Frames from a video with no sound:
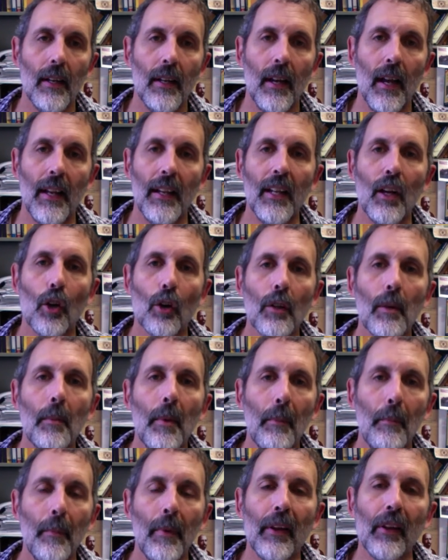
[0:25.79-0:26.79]
and the
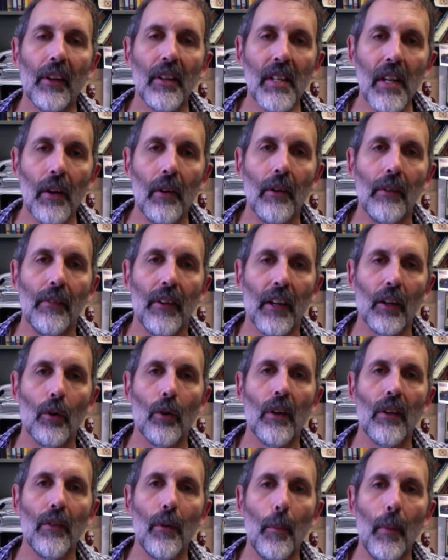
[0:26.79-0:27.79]
ultimate military
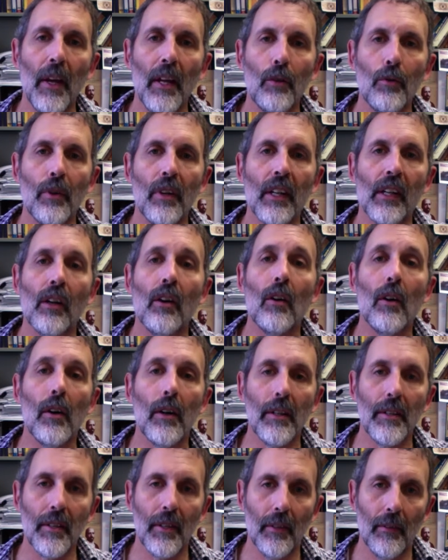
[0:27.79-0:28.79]
victory of the Patriot
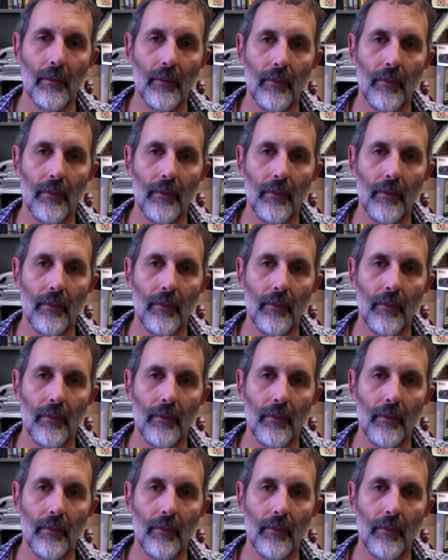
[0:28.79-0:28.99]
cause.